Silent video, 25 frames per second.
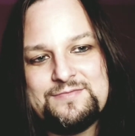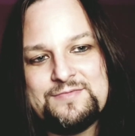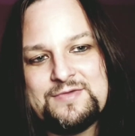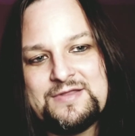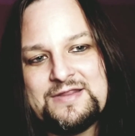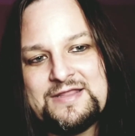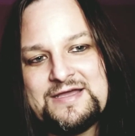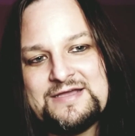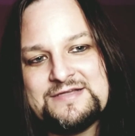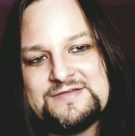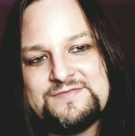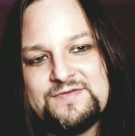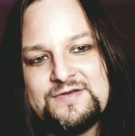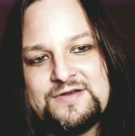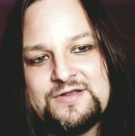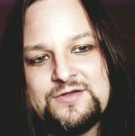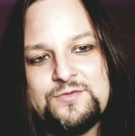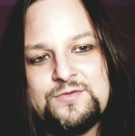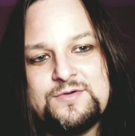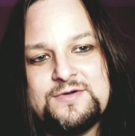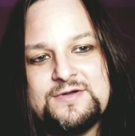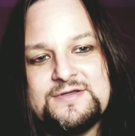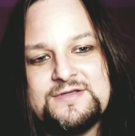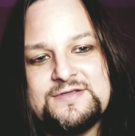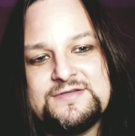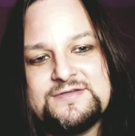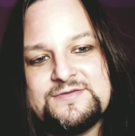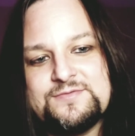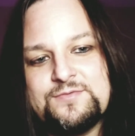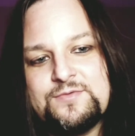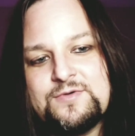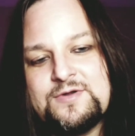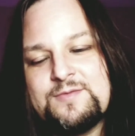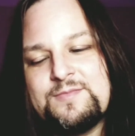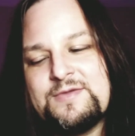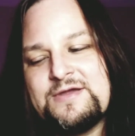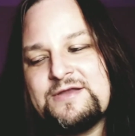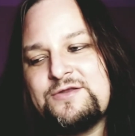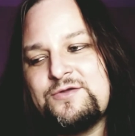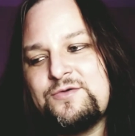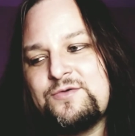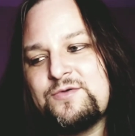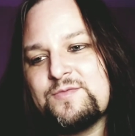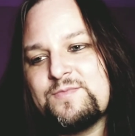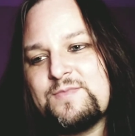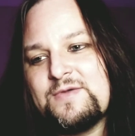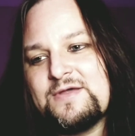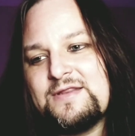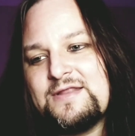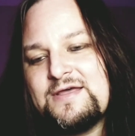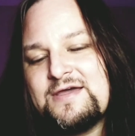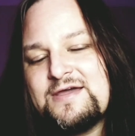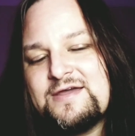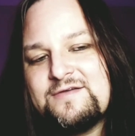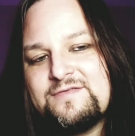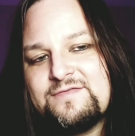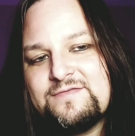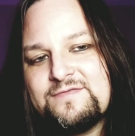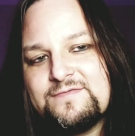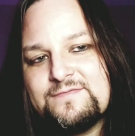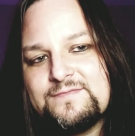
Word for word: my last video was, what am I doing with my life?